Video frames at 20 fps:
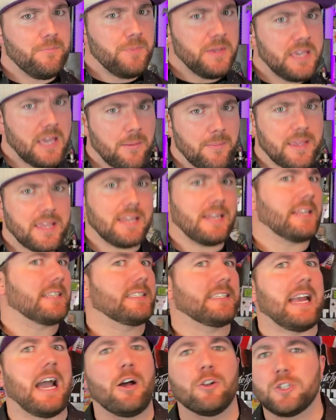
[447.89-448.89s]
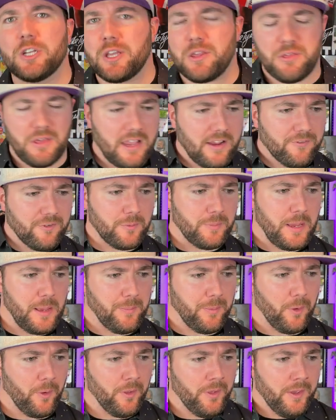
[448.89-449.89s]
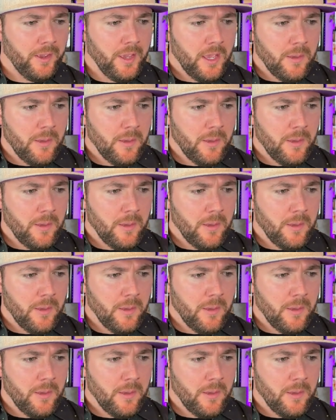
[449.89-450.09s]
becoming a nostalgic thing for people.